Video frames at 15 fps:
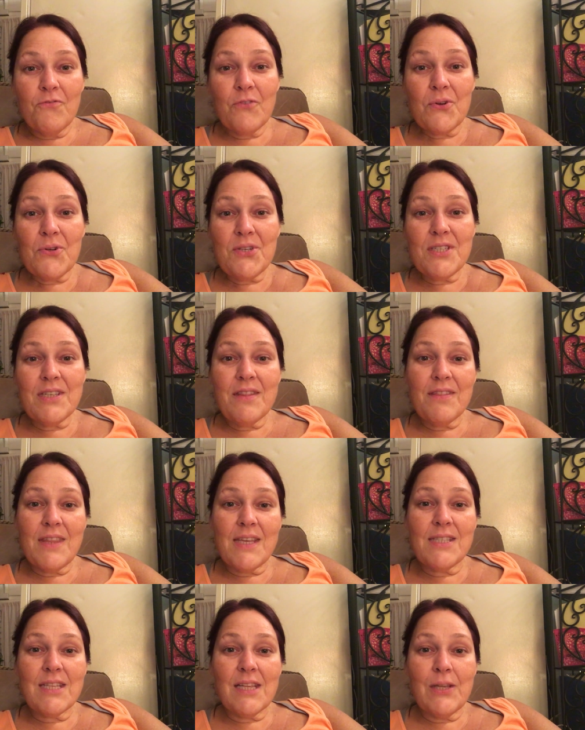1
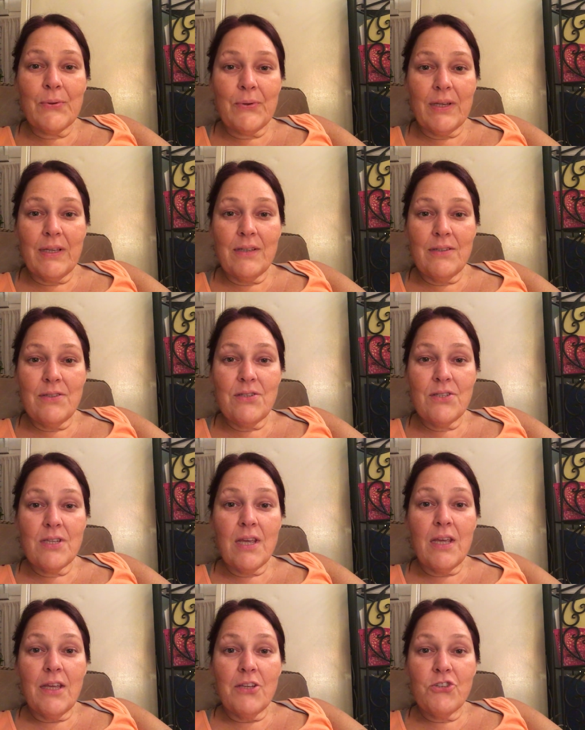Thessalonians
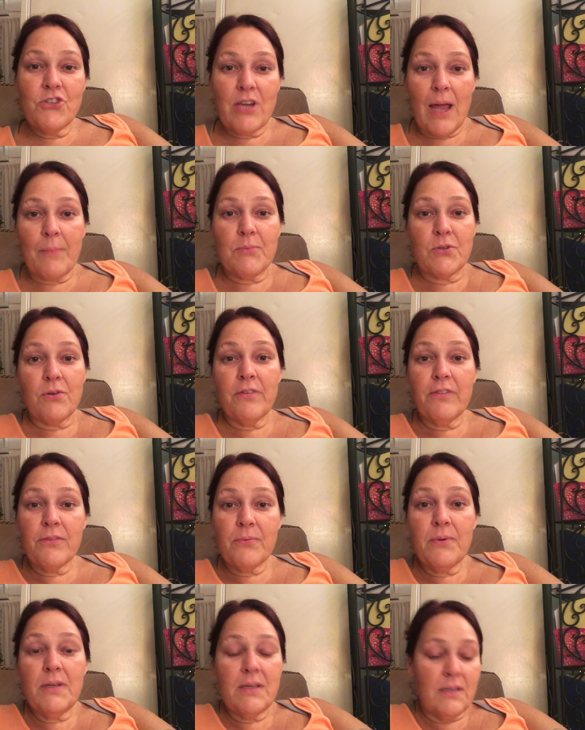chapter
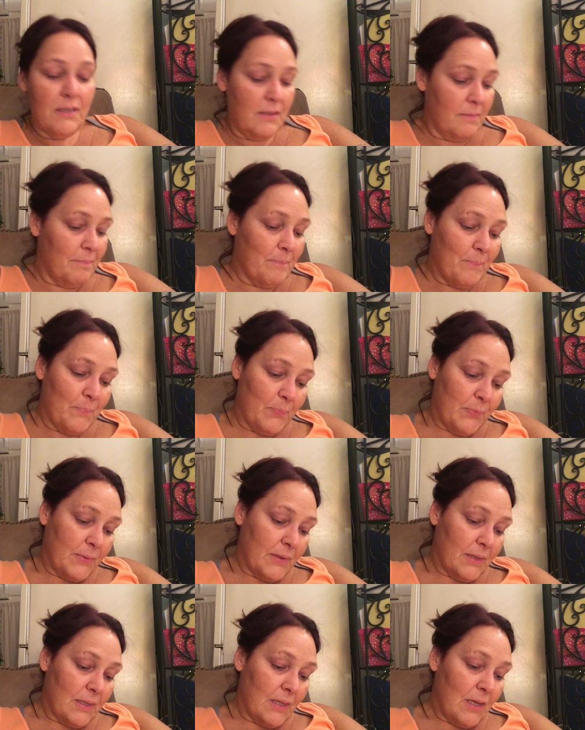3.
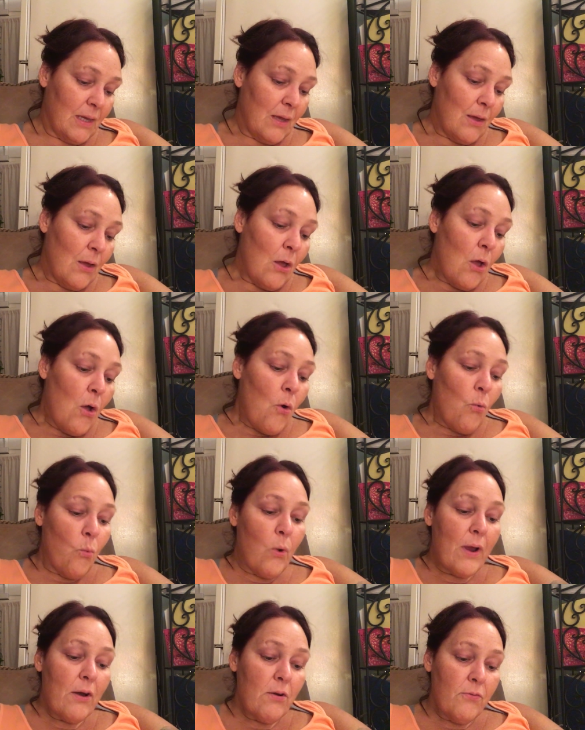
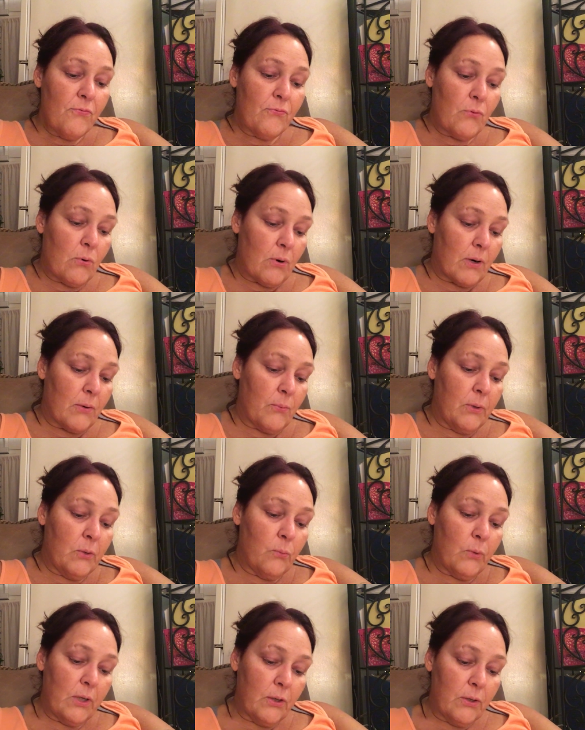Wherefore,
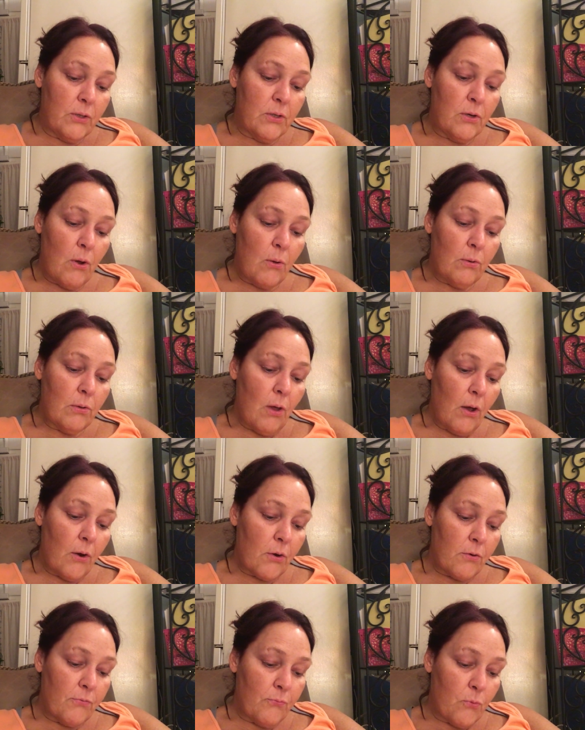when we could no
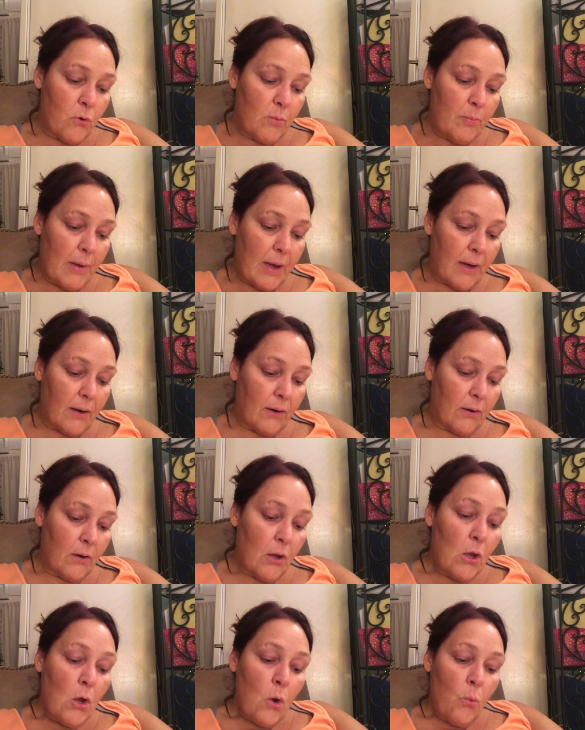longer forbear,
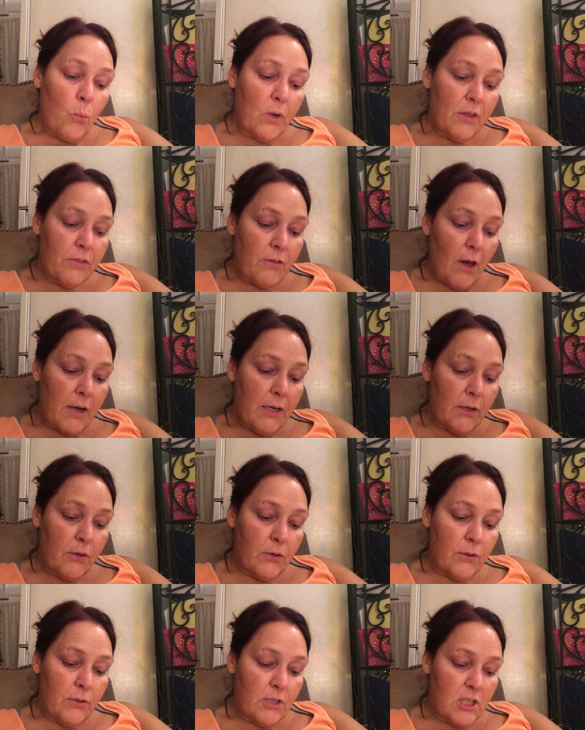we thought it
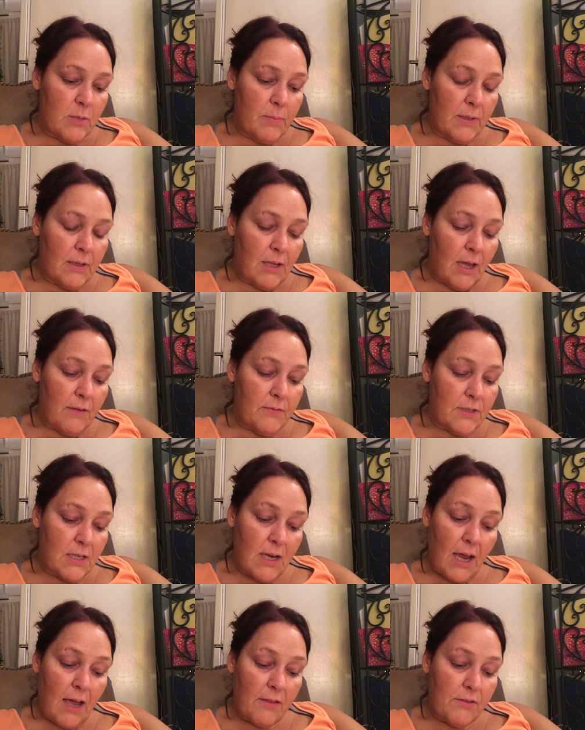good to be left at
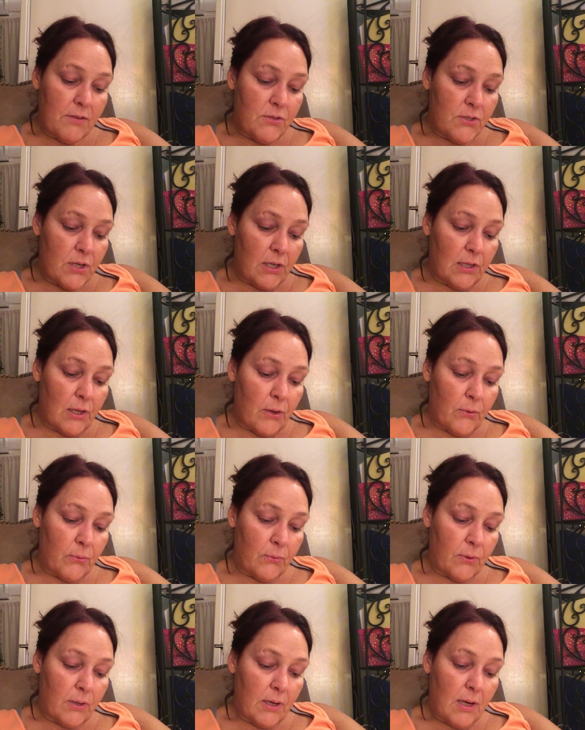Athens
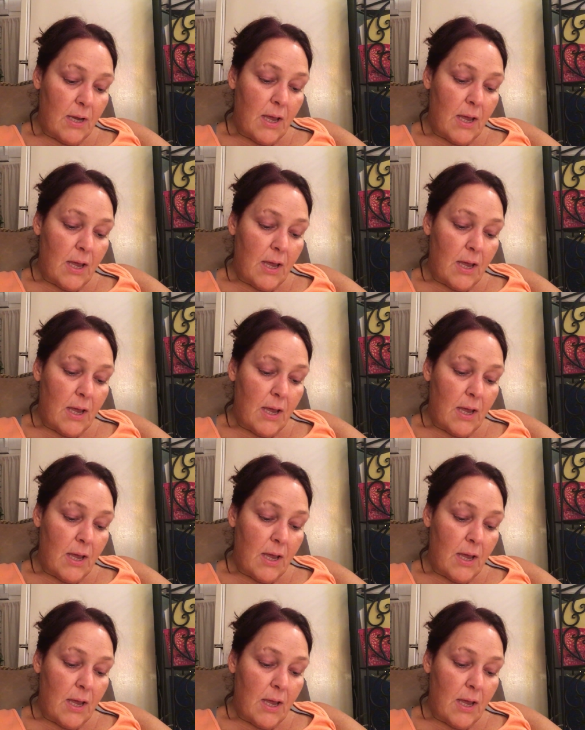alone,